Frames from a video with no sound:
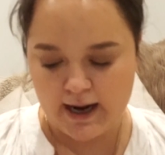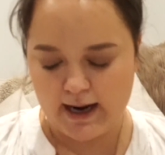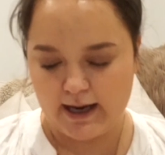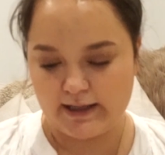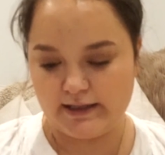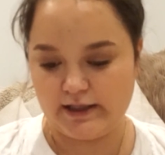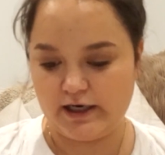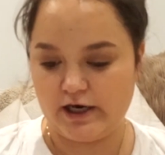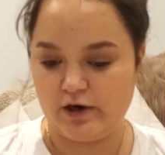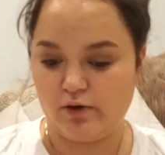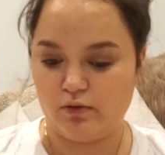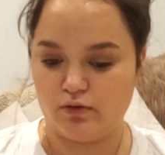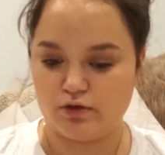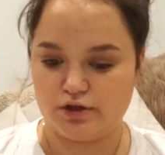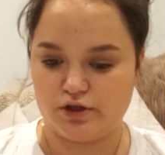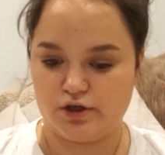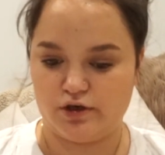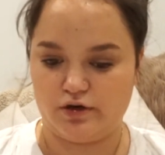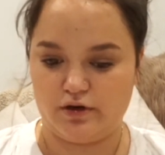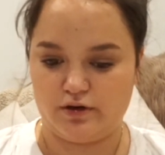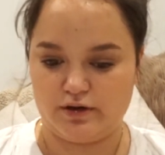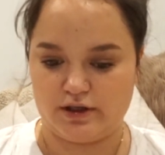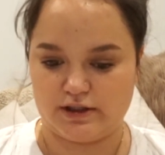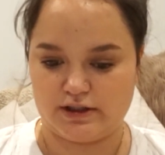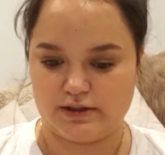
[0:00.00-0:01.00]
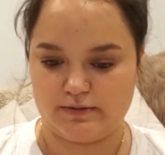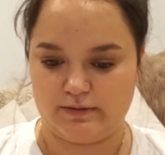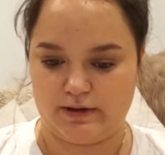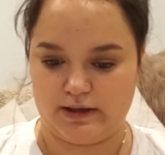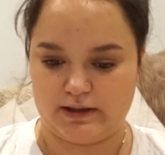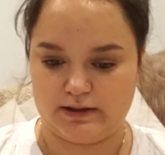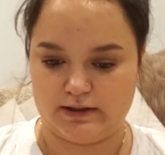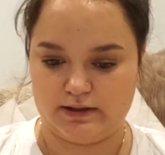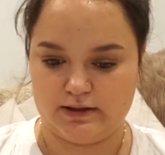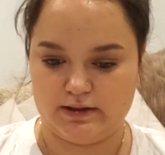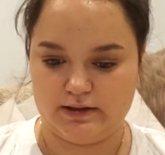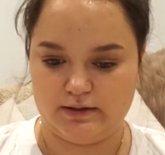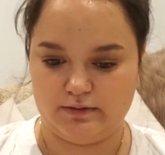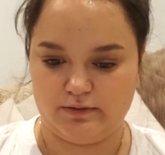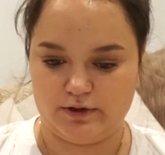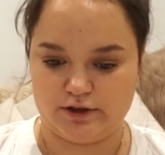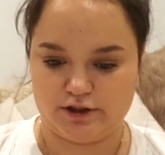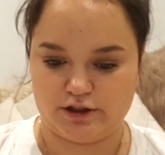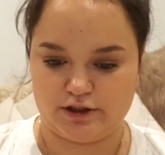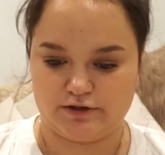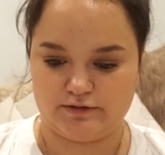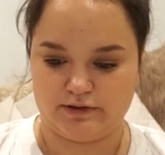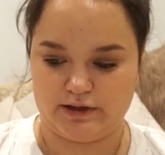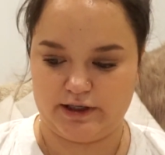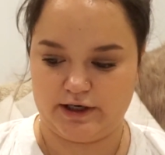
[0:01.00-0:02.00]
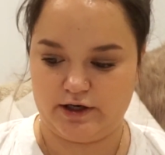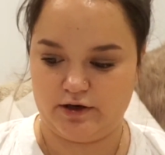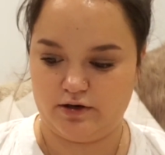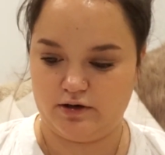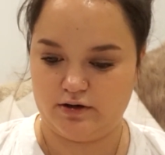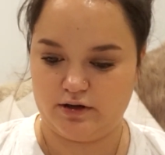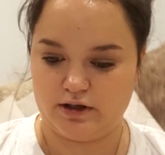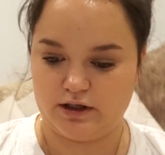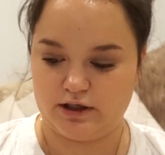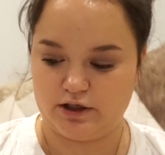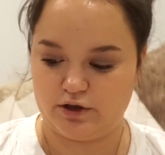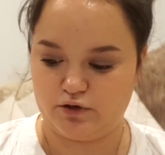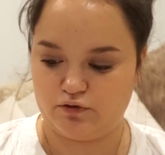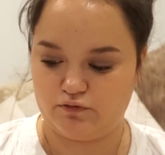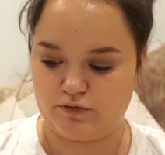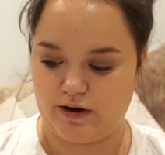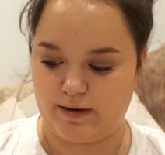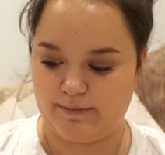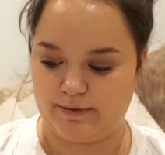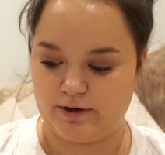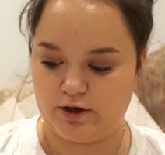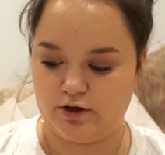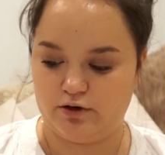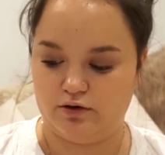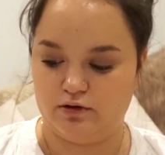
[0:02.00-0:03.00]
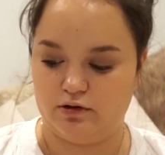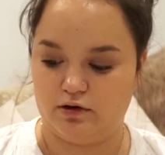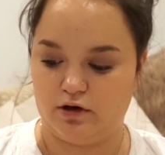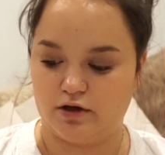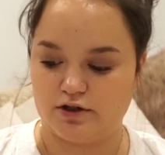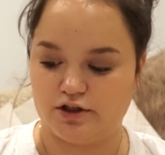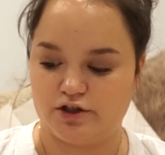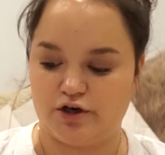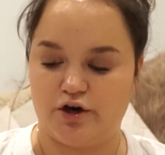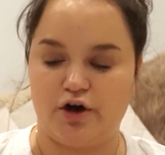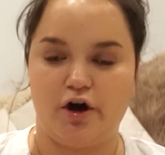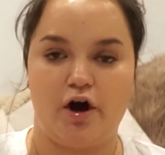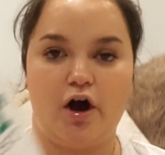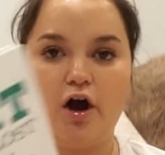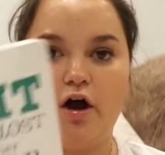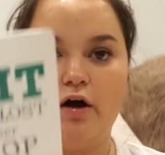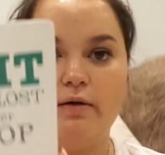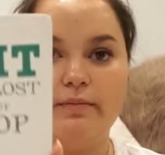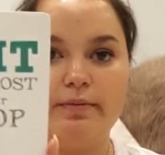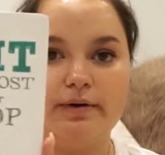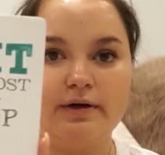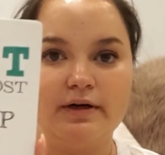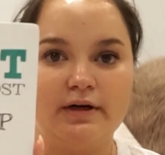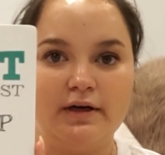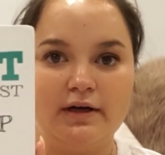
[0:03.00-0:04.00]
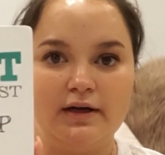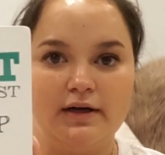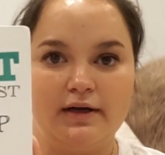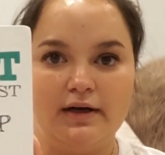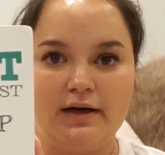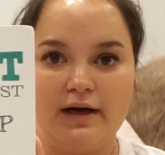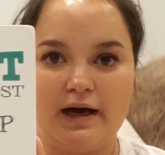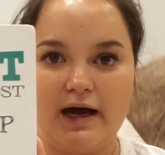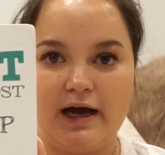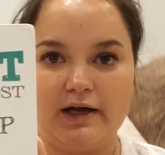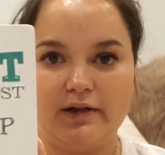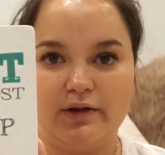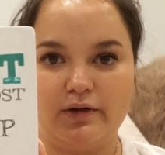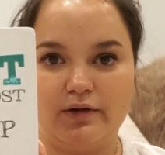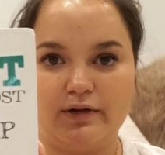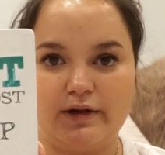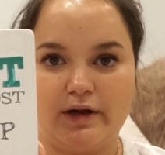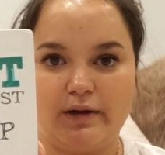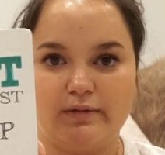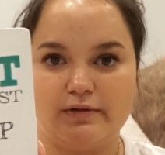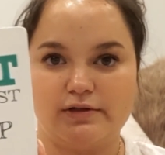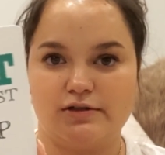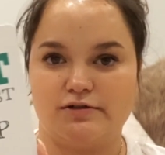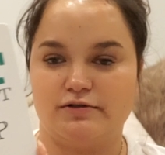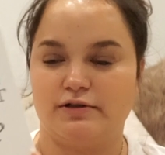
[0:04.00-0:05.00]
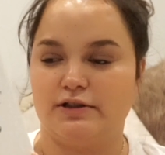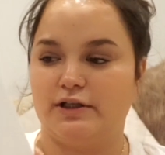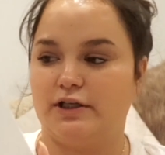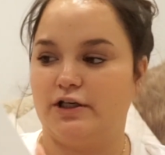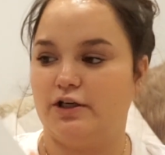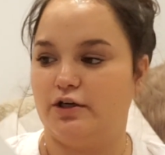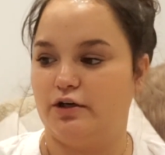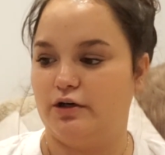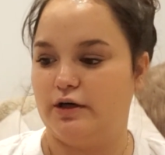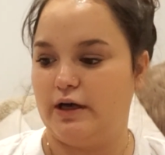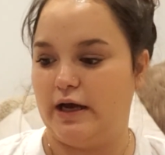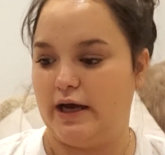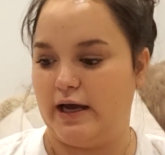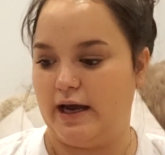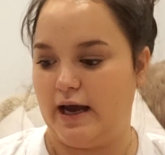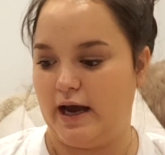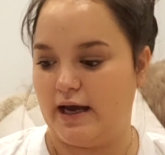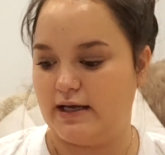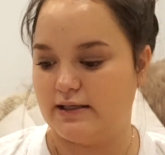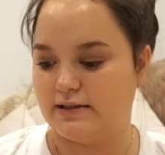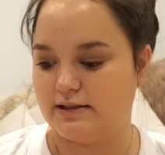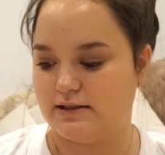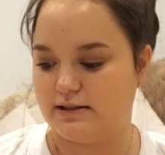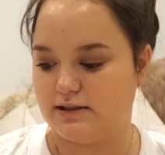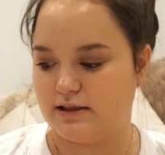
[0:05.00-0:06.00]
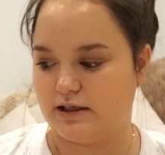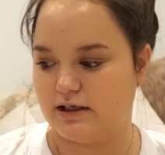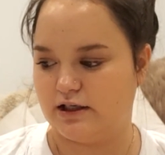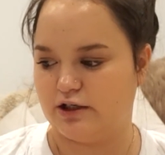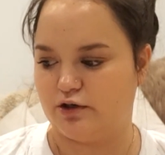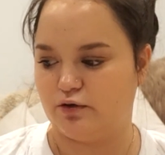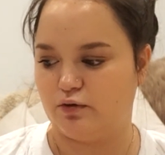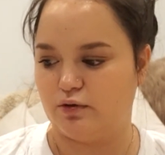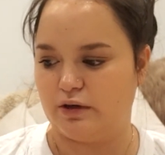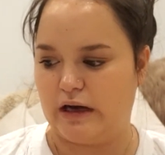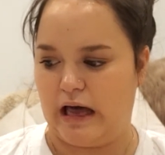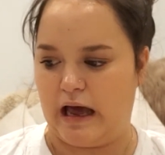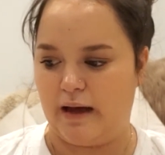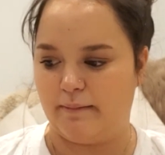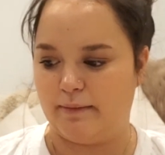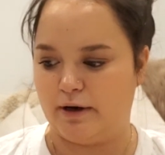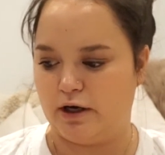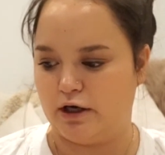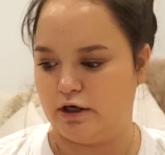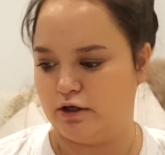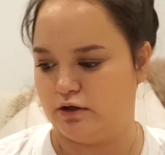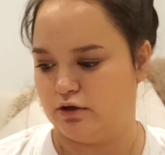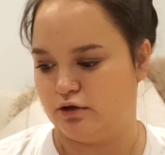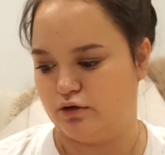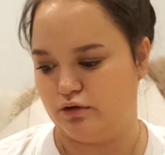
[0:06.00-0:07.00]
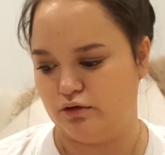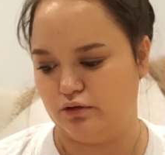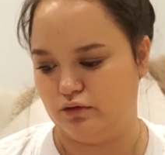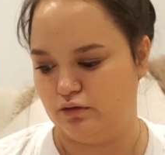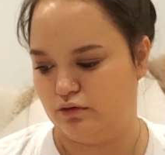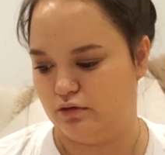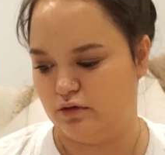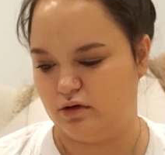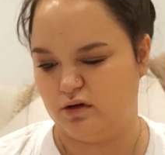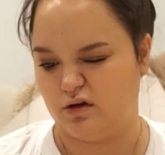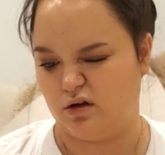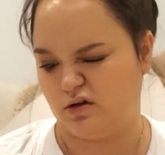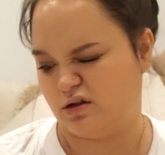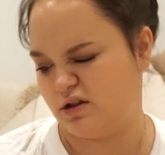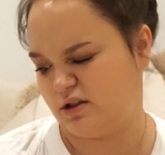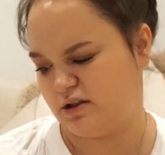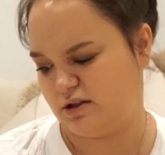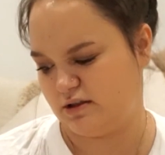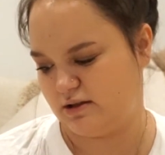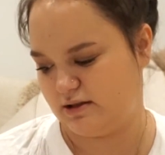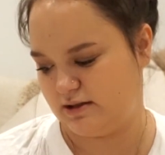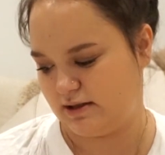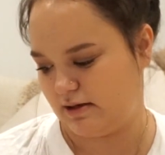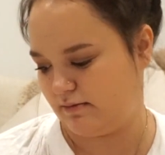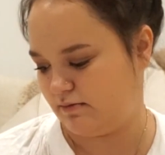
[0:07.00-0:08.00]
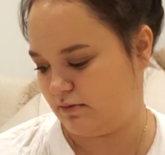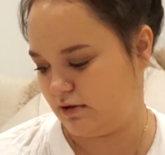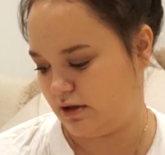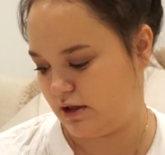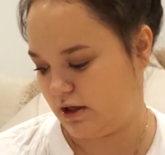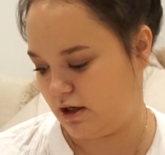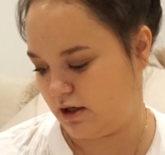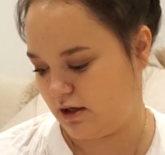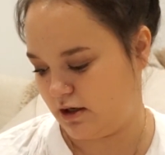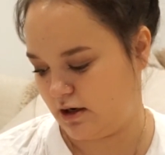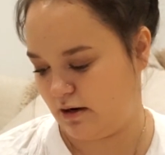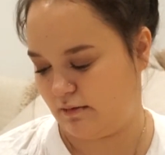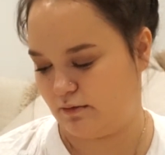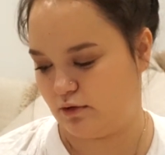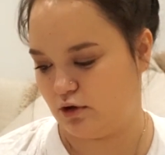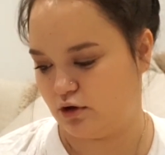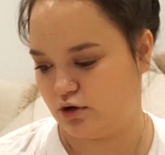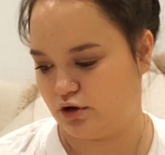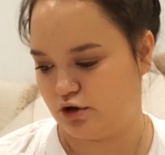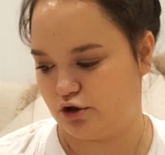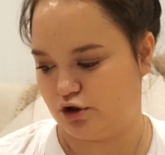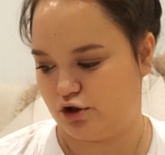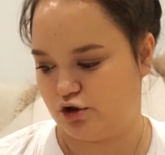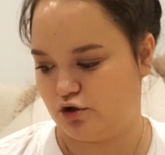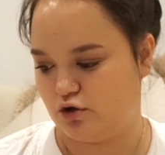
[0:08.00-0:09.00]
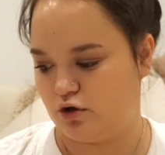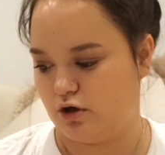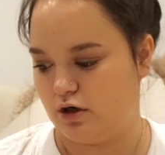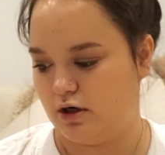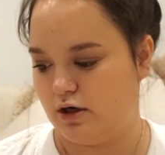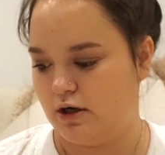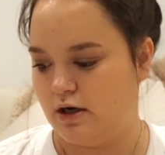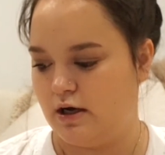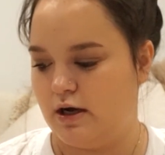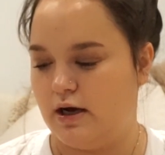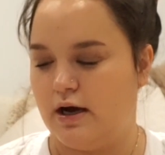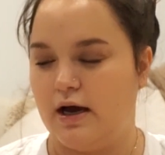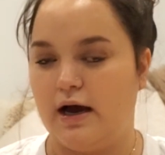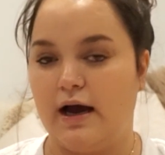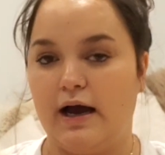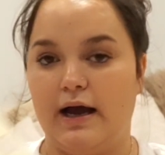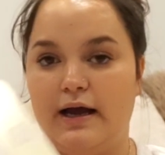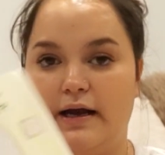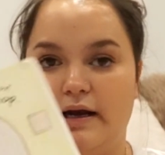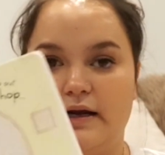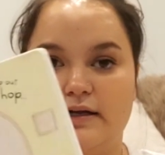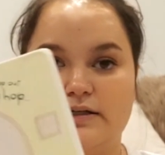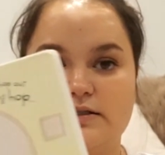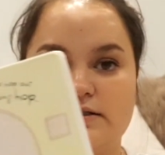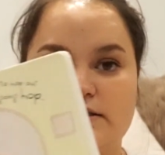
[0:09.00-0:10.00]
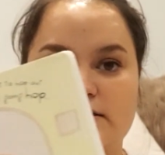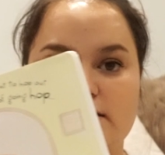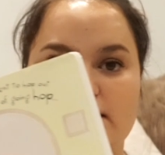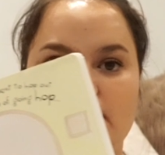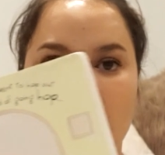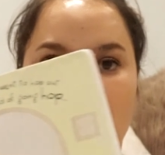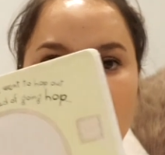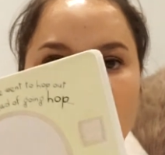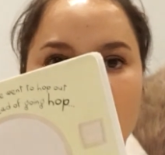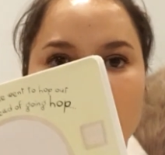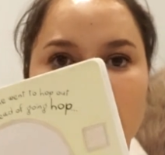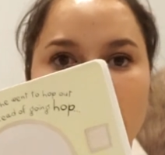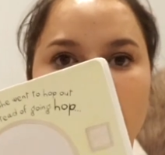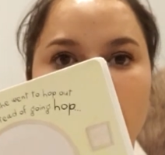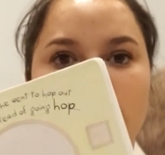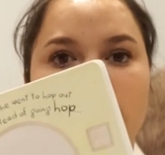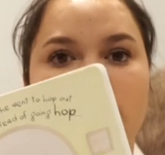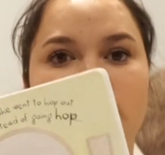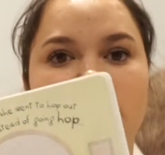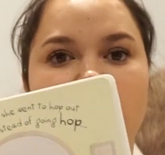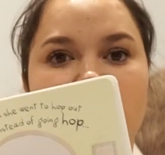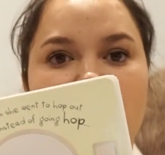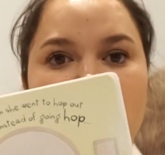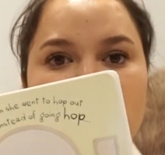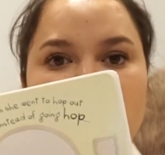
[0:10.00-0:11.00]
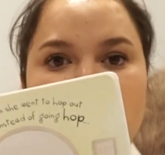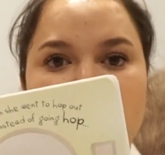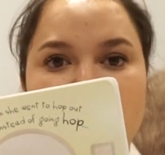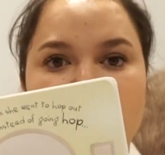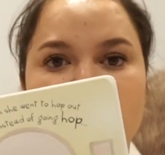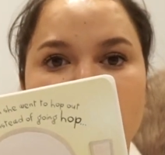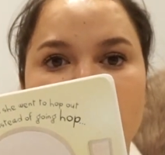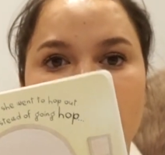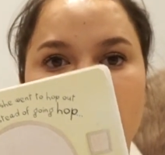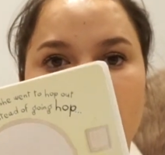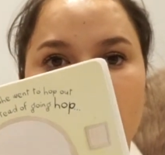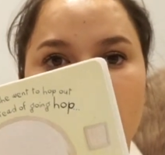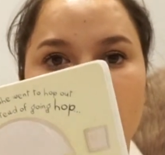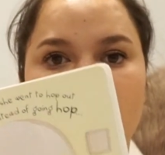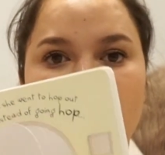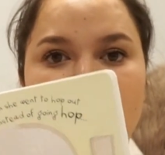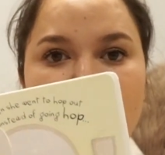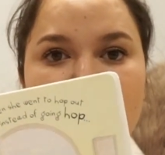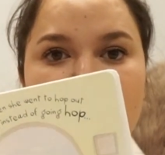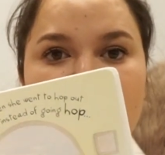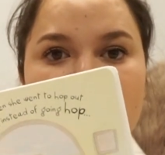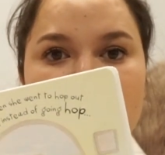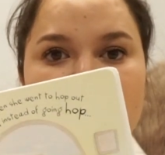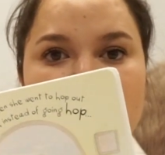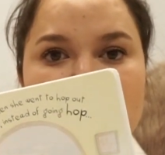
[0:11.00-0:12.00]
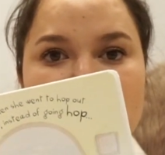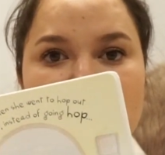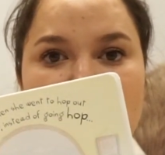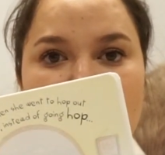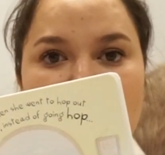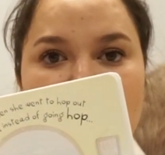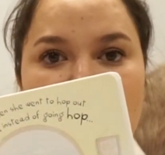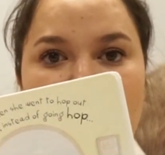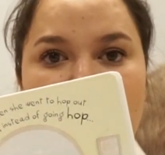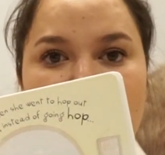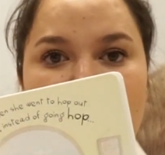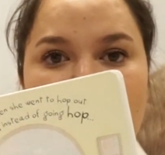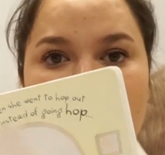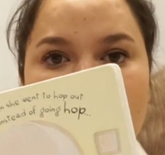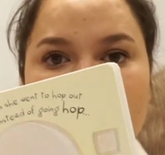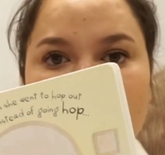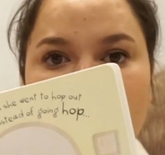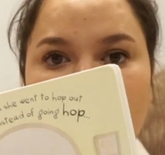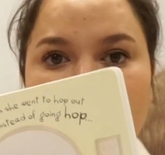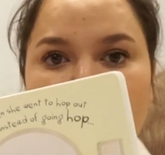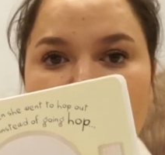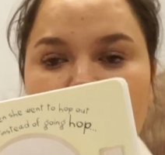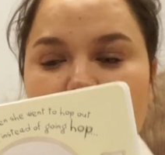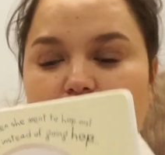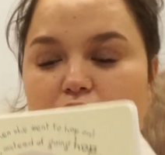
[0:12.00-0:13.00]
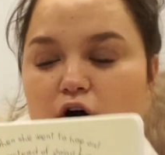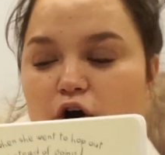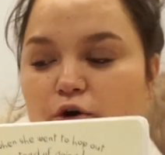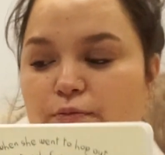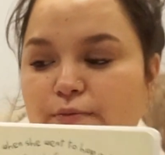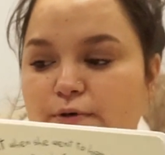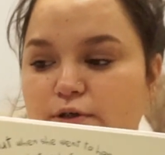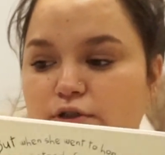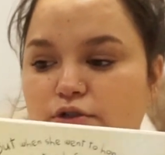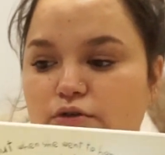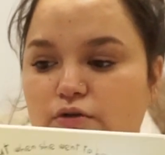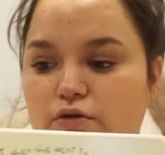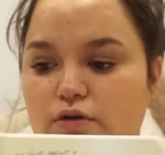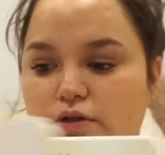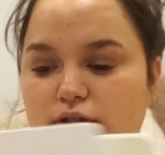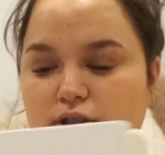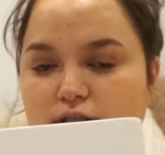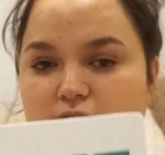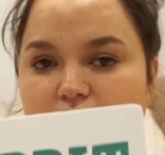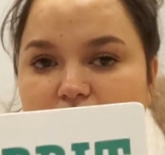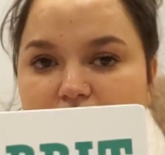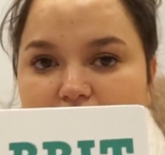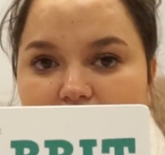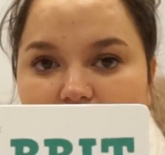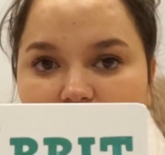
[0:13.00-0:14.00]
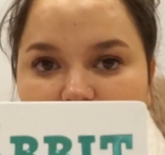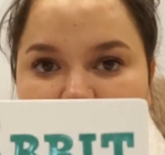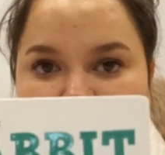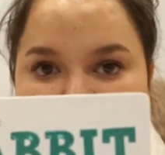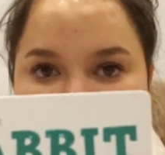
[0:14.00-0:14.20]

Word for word: And then I also got this one, which is really cute. The little rabbit who lost her hop. I thought that was really cute. He has the little llama who lost his something. I'm not too sure. And it's they're really they're just really cute books. They like have little open doors and stuff.